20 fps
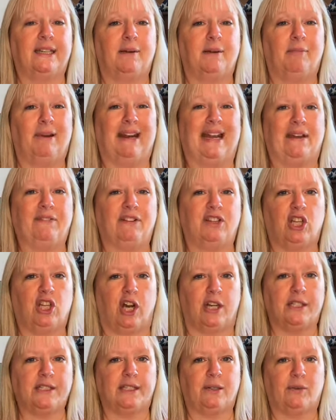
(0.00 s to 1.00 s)
but I haven't
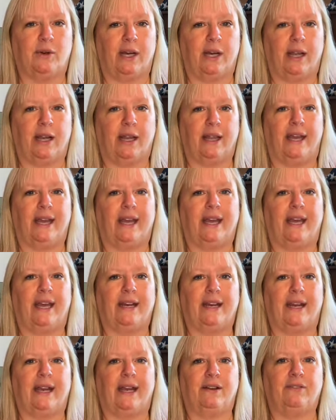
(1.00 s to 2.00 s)
lost in a while
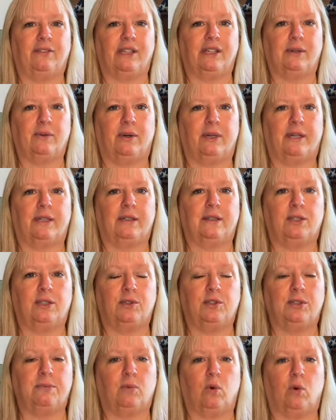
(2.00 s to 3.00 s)
and I really want to
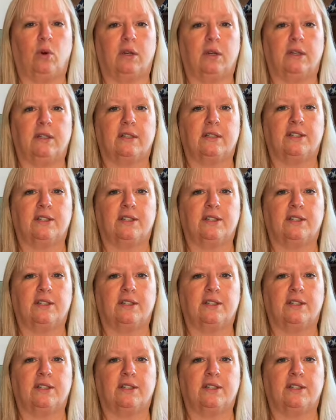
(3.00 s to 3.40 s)
lose more.